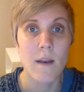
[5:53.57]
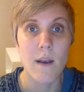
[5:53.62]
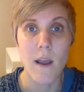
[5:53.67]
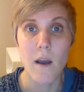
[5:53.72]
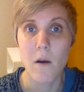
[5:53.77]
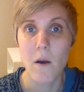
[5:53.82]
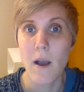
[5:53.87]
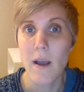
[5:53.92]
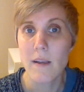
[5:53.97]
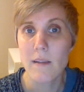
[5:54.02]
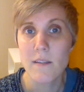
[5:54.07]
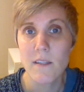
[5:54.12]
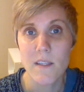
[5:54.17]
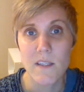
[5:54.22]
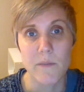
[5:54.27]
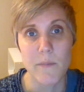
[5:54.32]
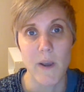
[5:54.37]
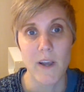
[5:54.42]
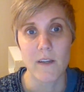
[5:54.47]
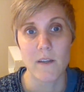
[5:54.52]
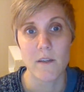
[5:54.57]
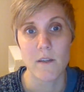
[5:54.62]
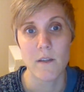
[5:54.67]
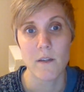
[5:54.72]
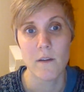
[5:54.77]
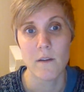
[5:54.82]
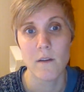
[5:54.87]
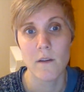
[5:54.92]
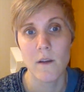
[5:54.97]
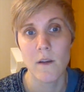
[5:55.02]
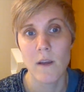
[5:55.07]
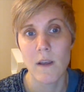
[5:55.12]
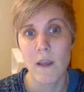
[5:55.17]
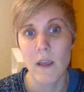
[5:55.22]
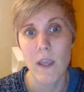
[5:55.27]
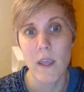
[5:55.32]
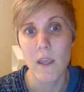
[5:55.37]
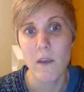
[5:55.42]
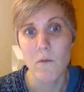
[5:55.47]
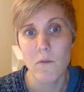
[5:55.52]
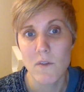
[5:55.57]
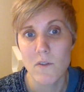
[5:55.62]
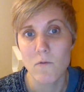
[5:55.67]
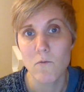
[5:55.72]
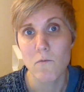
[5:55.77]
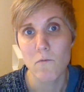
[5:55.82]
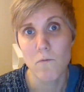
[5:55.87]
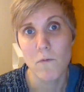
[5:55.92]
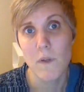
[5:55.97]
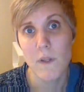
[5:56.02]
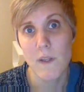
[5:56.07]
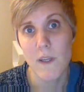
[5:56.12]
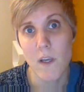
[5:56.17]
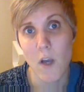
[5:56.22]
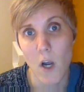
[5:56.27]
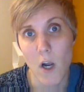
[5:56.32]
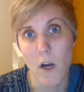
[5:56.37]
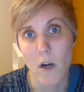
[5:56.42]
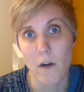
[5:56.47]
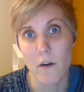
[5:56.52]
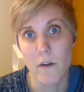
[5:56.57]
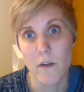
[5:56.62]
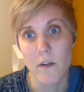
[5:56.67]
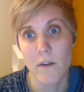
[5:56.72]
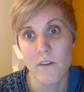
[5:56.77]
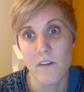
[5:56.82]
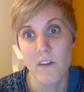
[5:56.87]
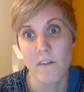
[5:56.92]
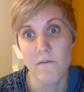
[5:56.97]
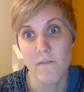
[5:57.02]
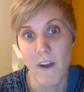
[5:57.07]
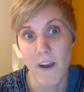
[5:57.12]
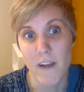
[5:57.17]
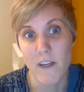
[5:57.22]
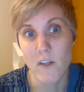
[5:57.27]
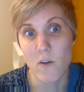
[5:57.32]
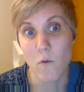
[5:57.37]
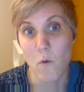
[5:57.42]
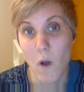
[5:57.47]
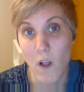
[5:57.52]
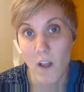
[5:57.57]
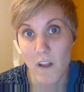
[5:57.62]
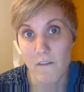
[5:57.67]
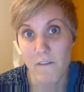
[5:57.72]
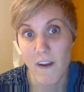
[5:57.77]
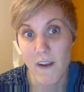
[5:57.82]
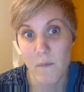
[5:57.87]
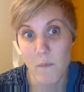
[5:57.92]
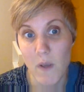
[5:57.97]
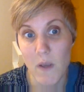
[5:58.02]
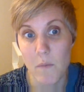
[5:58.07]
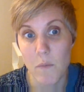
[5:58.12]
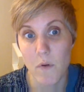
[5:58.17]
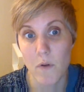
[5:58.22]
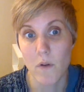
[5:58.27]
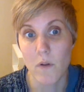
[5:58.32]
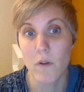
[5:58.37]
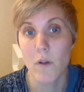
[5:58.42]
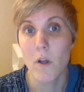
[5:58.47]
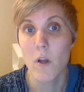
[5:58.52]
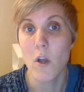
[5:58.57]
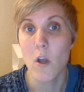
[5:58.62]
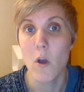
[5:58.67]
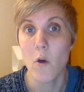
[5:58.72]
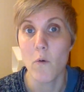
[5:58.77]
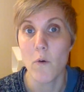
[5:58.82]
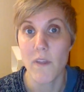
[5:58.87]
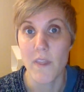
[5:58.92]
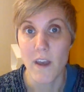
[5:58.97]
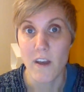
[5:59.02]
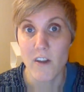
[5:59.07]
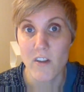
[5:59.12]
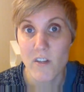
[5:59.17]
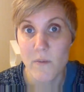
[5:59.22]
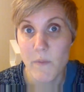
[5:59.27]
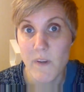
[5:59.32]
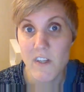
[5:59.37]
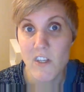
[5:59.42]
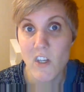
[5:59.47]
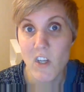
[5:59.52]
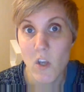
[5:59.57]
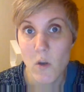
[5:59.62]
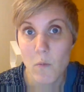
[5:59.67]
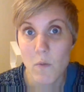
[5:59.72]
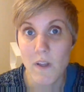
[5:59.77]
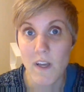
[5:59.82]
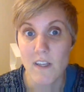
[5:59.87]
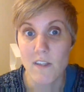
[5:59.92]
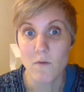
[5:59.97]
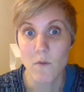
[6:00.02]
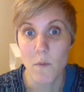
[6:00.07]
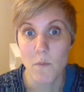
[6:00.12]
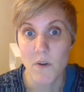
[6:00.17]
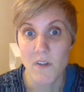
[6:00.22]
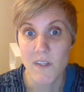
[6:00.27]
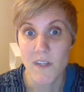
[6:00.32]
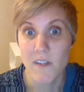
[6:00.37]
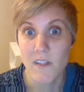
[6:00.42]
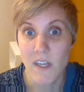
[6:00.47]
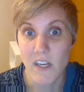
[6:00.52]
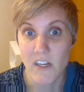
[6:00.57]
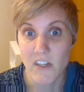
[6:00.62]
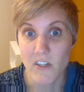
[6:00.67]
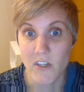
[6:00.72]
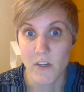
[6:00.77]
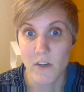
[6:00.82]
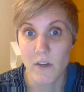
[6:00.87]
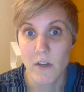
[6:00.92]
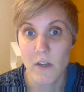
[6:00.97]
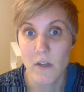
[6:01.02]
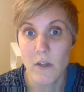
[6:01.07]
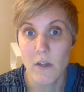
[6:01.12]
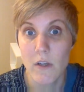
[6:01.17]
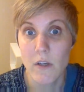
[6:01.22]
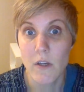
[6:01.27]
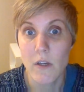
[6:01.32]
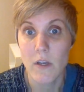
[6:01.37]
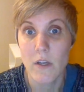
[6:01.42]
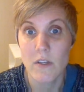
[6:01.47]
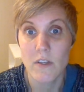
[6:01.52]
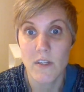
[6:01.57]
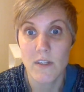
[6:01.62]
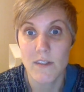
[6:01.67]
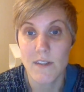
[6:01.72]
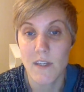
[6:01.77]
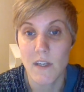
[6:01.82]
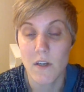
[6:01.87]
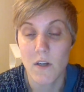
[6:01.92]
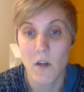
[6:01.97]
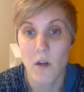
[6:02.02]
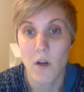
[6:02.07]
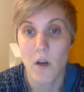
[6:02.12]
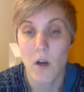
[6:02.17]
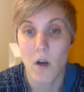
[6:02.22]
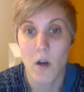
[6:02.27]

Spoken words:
Now, I suspect it was really hard to find qualified people with LGBTQ plus representation to sit